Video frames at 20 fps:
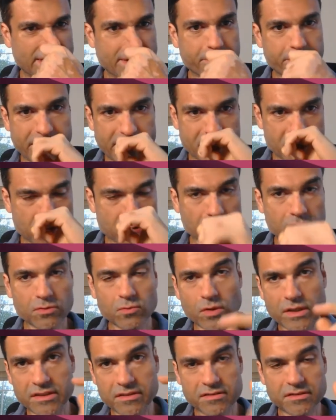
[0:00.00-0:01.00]
based on
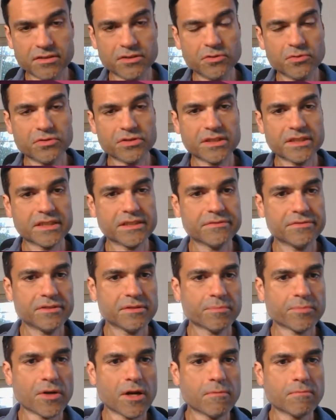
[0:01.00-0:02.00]
once the user gives the
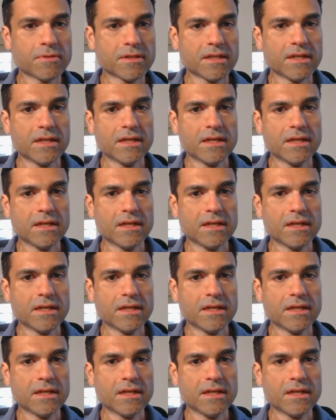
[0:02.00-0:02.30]
prompt,